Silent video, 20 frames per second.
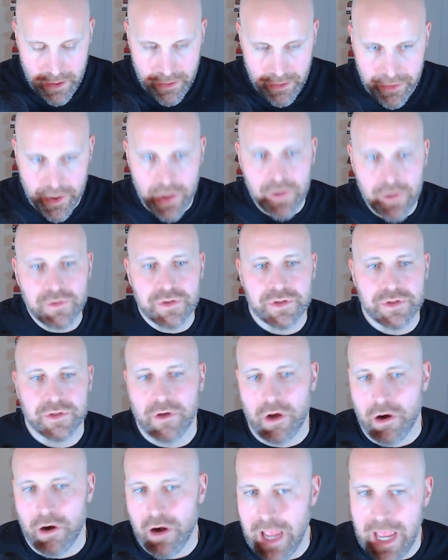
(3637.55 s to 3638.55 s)
Those
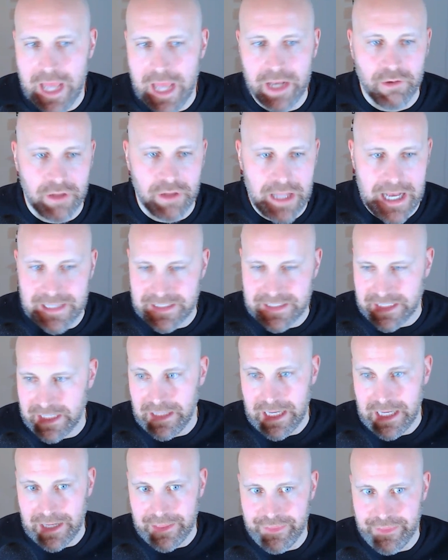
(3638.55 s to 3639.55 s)
are annualizing at
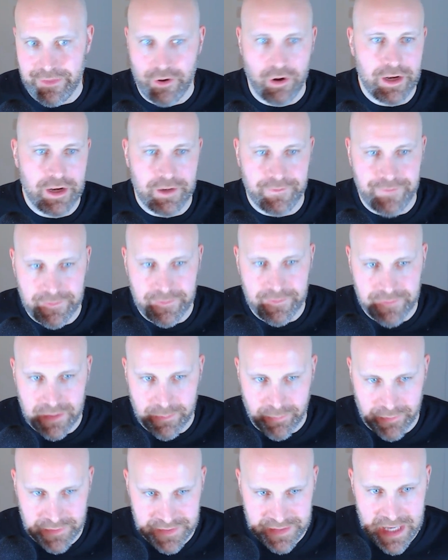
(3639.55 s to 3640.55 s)
like 30 to
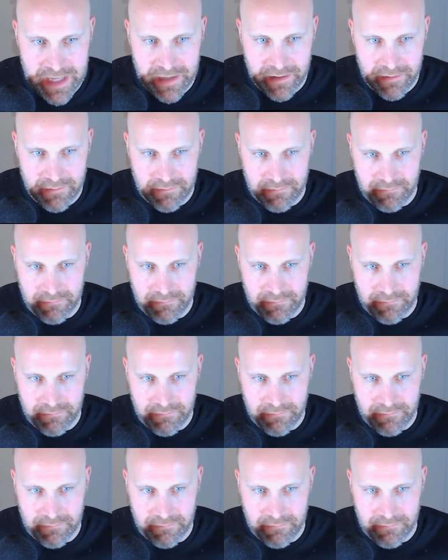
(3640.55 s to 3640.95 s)
50%